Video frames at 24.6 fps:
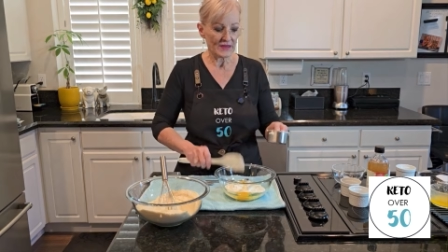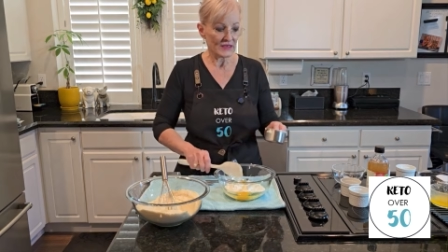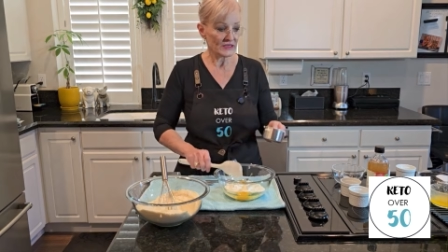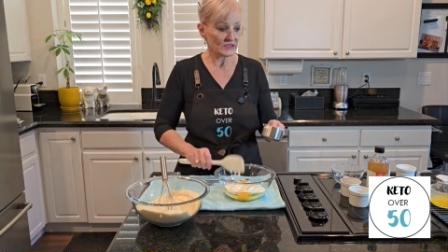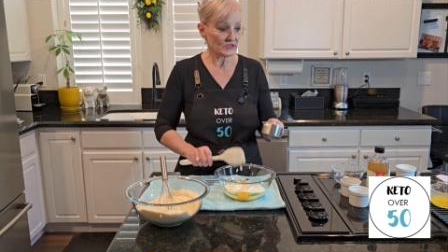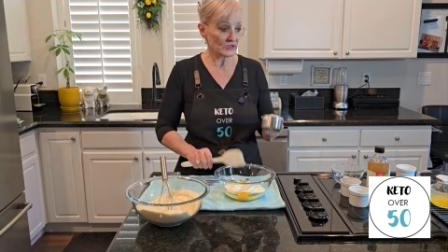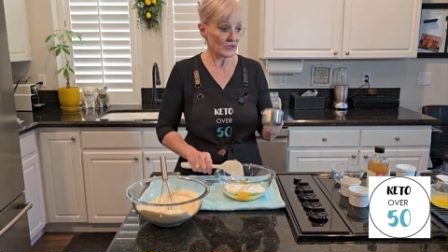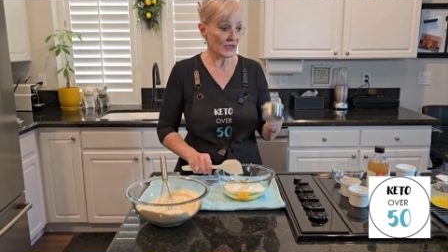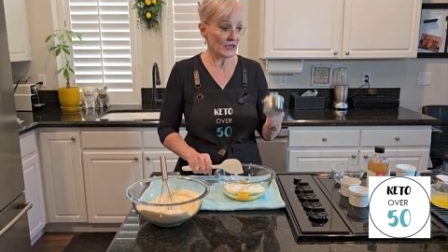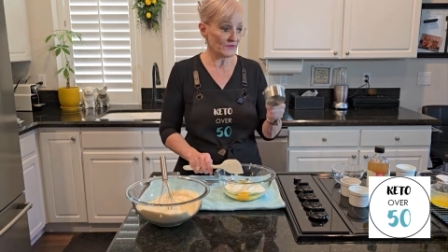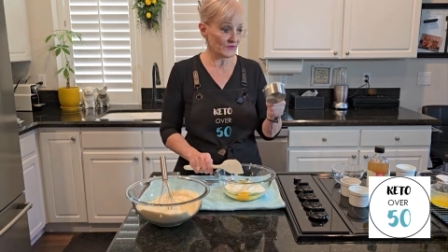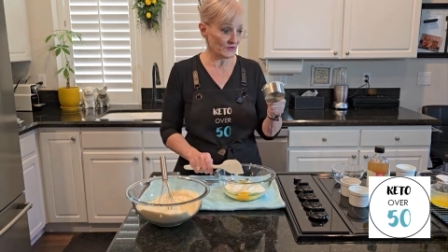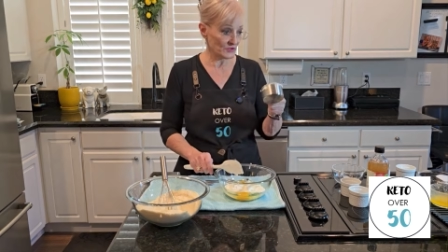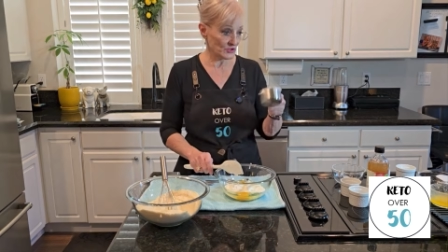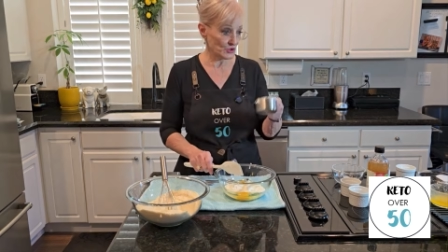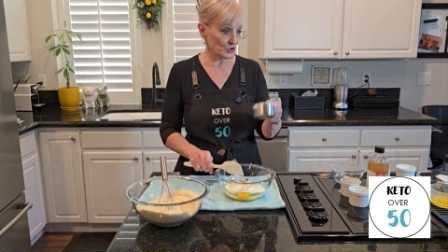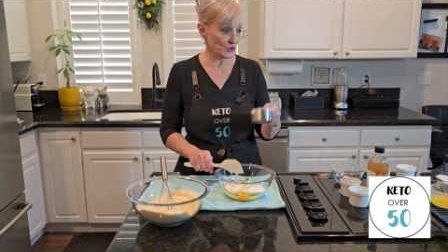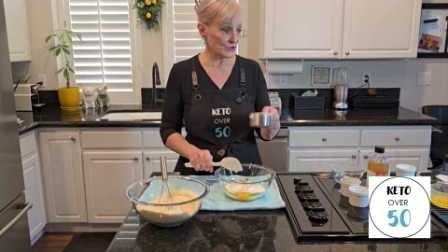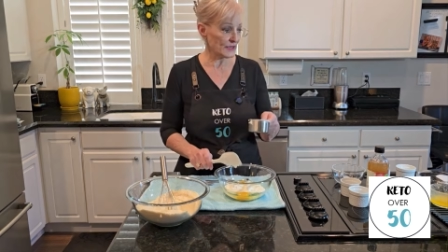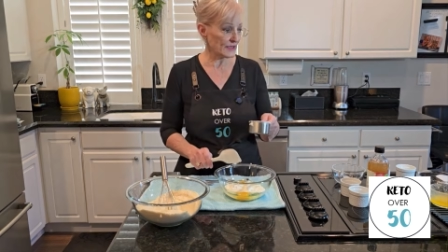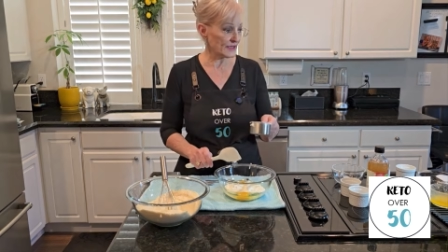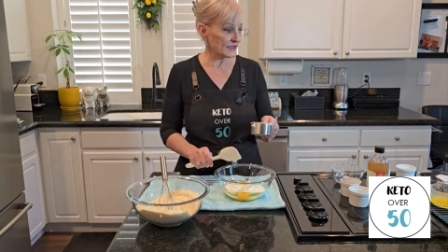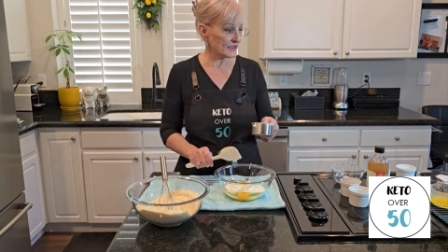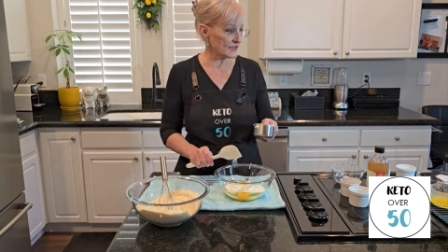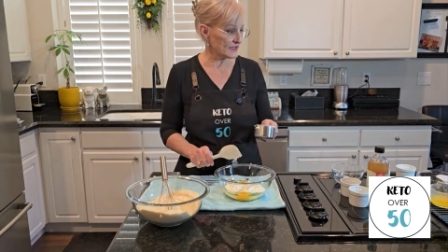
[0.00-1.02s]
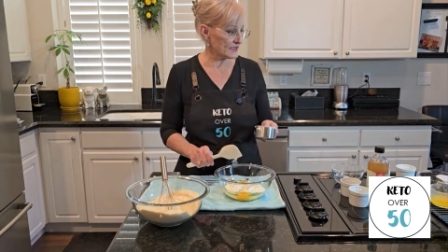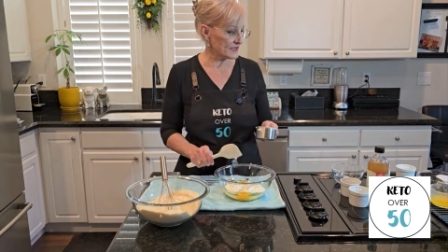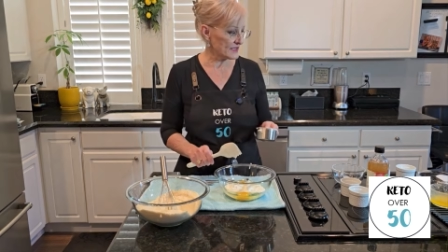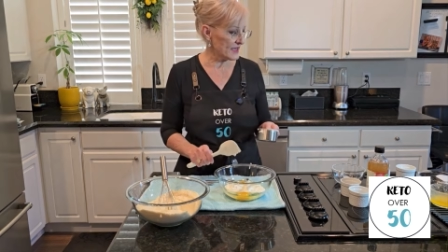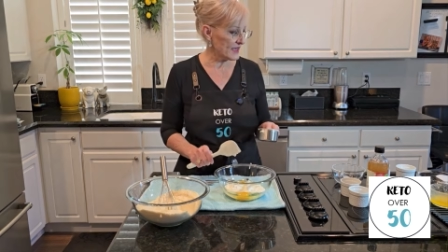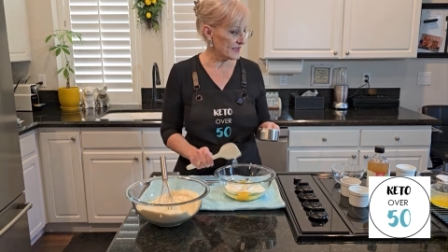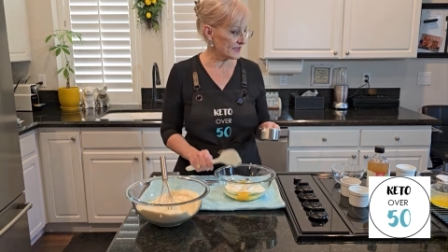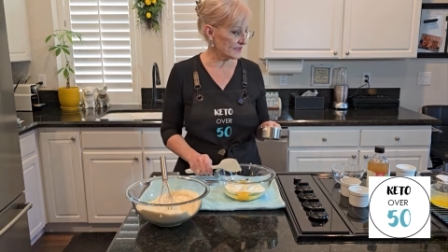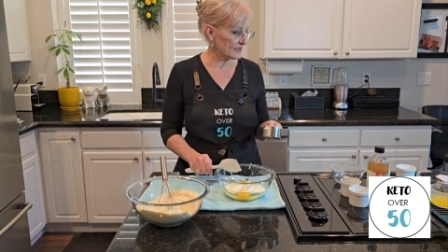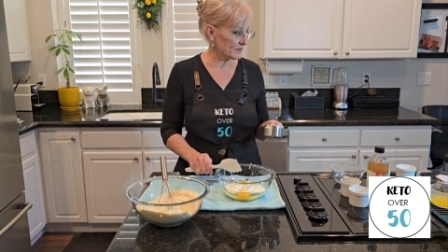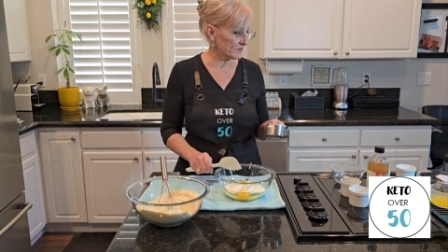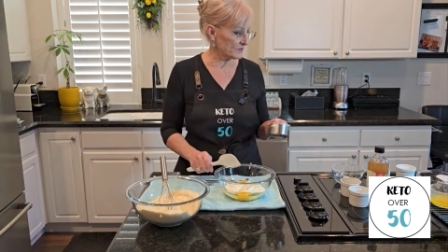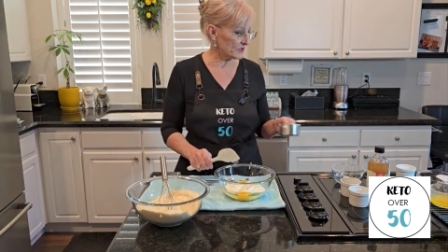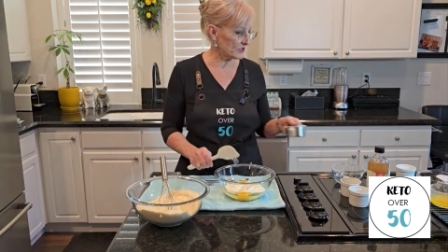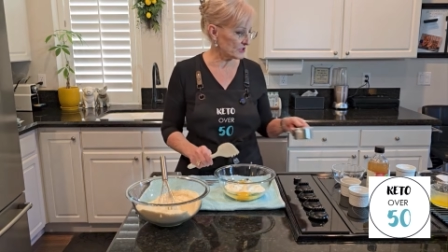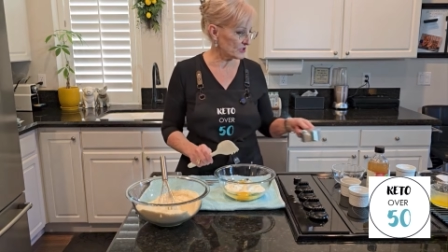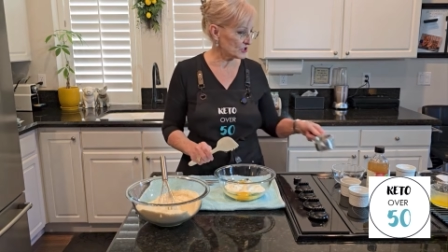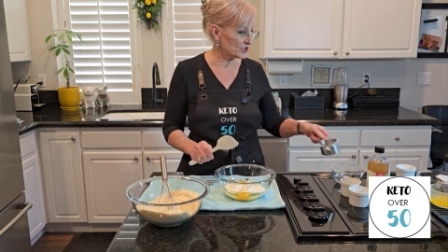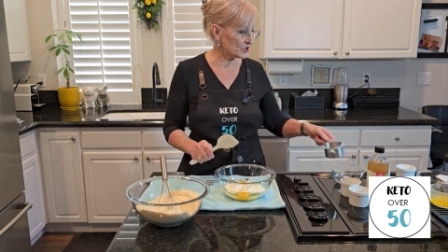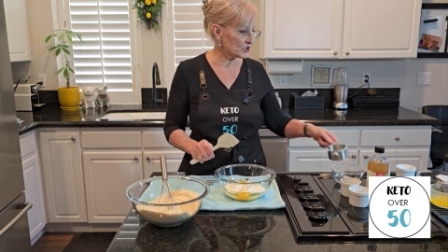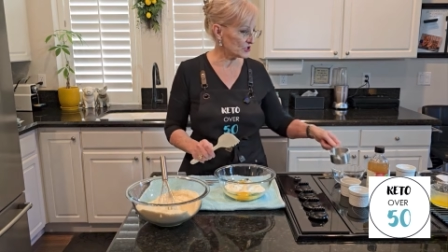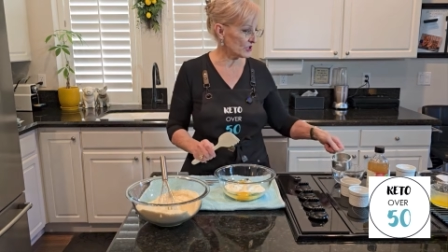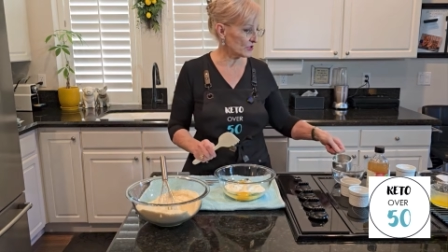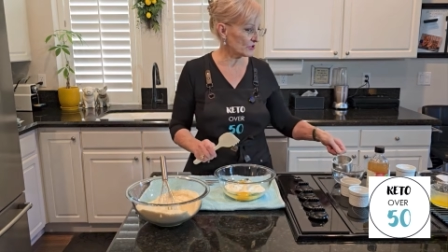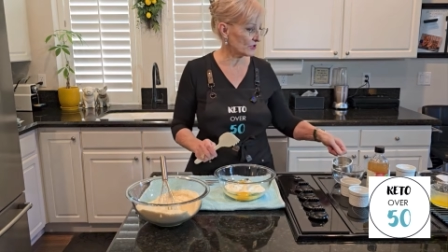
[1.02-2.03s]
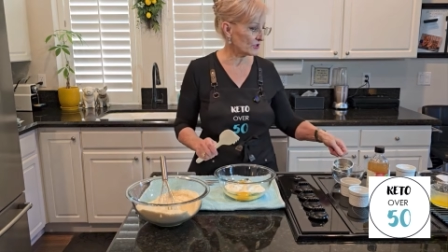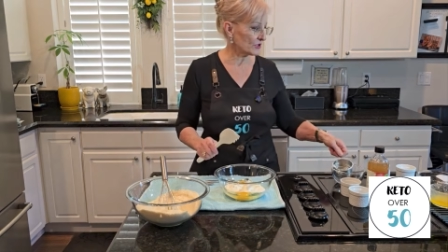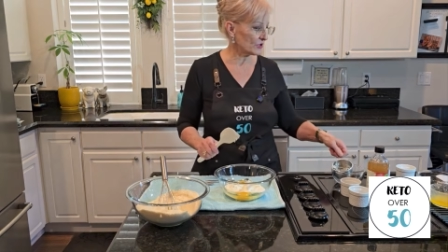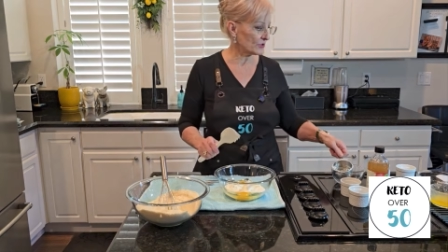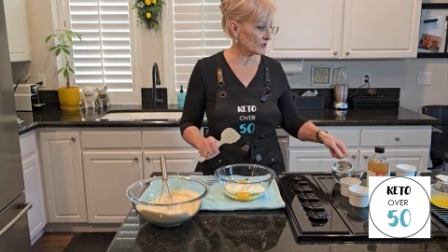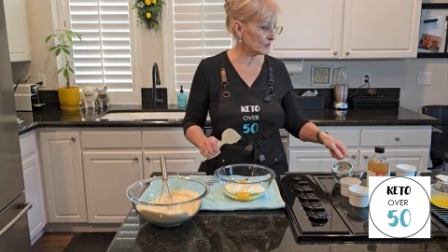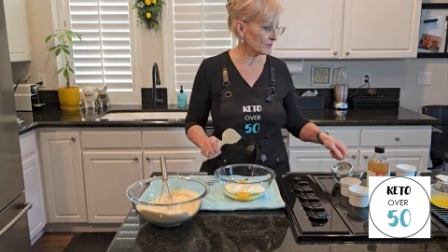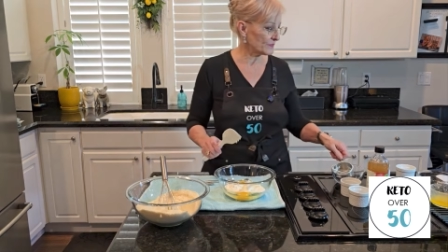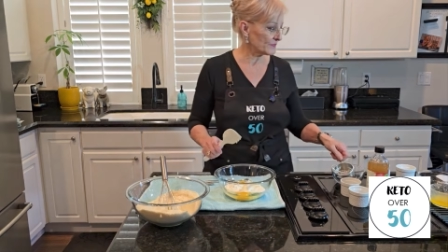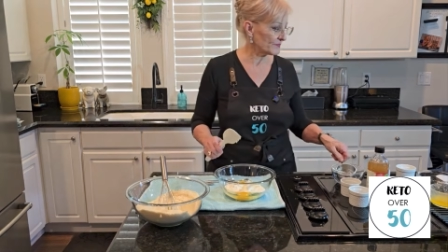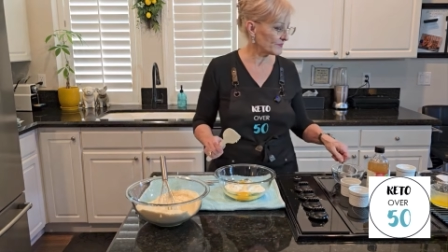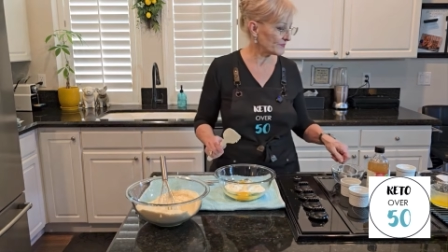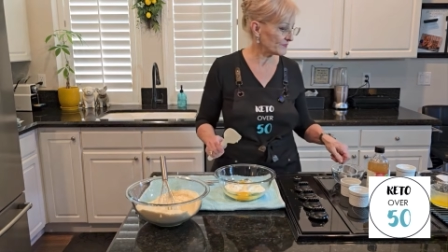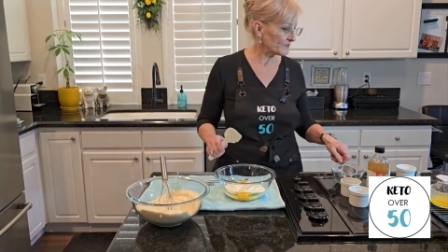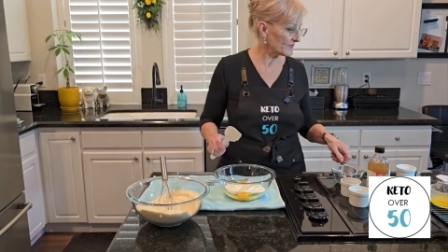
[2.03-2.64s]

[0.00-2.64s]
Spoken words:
So I have a trick at the end I'm going to show you.